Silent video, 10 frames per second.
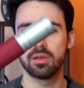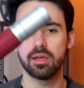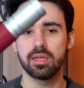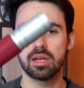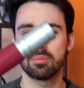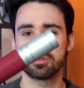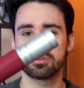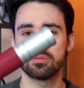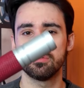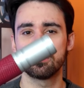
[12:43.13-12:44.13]
again, I'm not
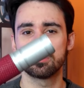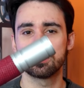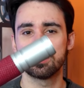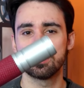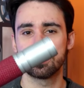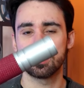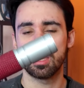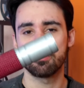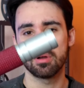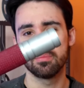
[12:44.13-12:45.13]
sure if you can see in the
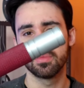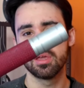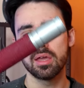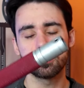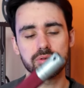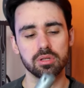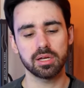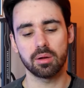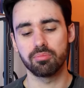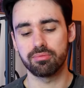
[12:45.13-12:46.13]
camera, sort of
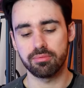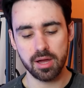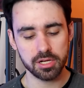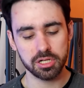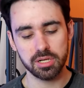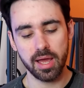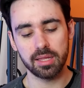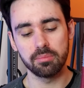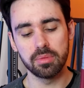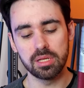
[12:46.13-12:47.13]
like a brushed
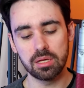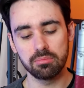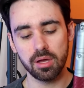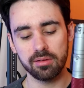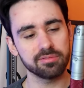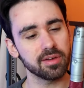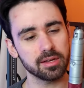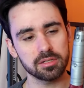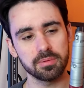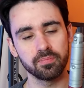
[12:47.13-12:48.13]
aluminium
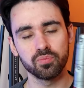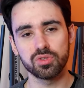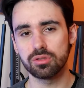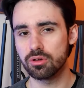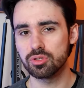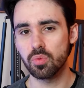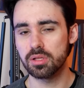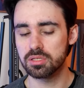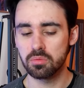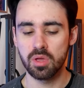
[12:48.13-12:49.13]
effect to those
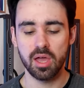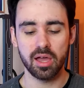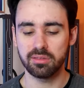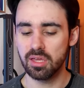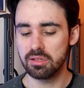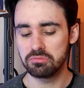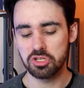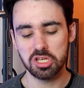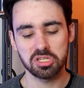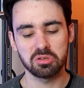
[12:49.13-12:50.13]
ones. Again,
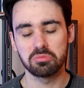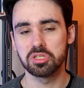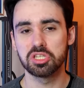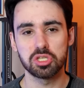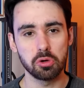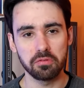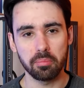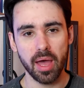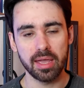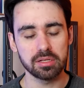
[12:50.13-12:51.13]
just silver
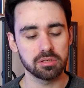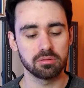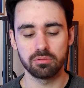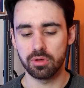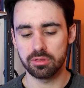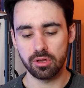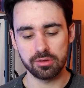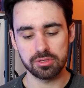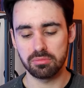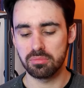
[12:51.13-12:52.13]
paint with
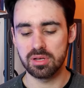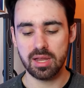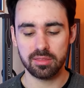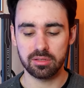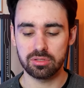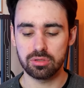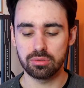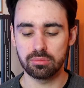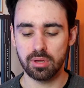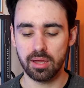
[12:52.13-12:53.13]
those, nothing too
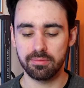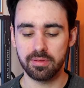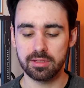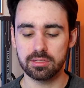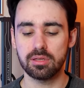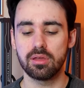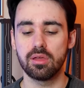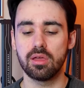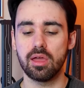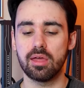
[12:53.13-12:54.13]
fancy.
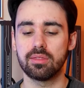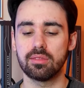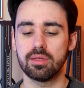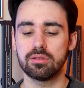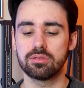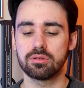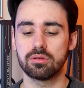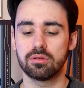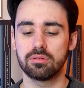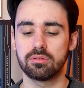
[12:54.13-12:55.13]
And then they do,
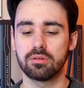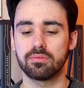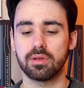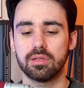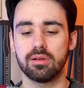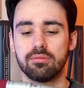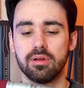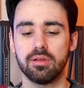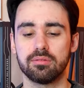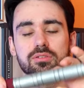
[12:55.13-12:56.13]
if I can get it
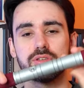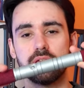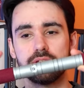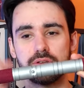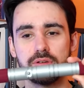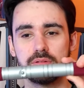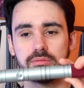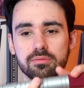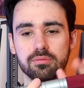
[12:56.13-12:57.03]
right, so they do